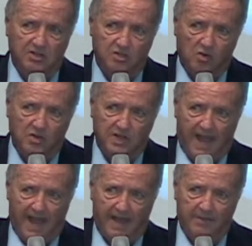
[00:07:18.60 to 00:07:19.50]
stories
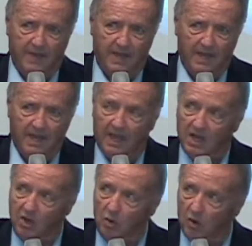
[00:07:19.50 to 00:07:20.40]
high,
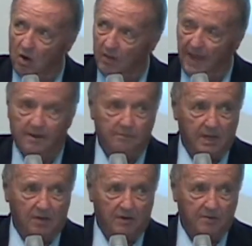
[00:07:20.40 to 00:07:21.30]
and you were on that
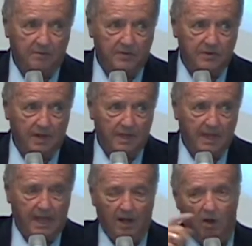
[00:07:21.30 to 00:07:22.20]
building,
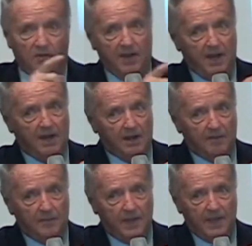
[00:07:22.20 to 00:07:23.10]
and over here,
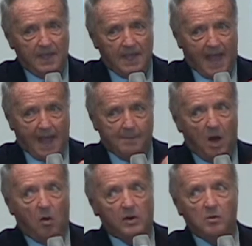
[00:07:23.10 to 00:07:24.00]
I'm
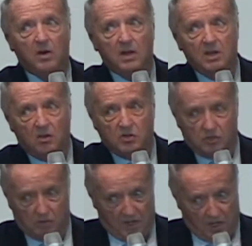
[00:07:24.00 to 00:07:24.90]
holding one of your
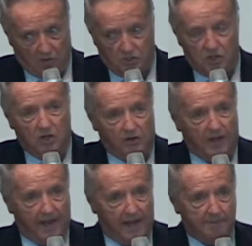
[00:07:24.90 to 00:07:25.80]
children
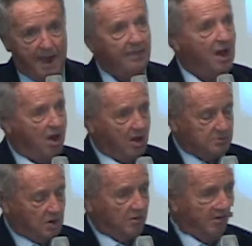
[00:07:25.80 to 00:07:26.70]
down there by the arms
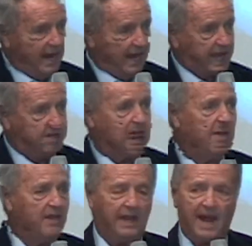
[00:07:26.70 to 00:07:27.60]
over that edge,
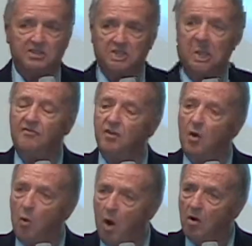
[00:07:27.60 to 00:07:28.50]
and I said, if
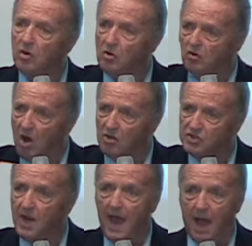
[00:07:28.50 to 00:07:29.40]
you'll walk
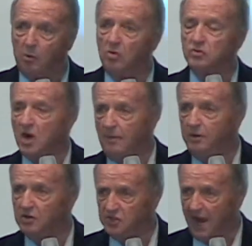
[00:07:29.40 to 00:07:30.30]
across, I won't
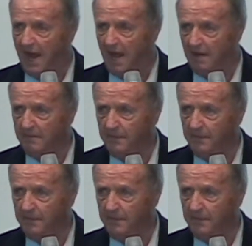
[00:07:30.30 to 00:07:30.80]
drop your child.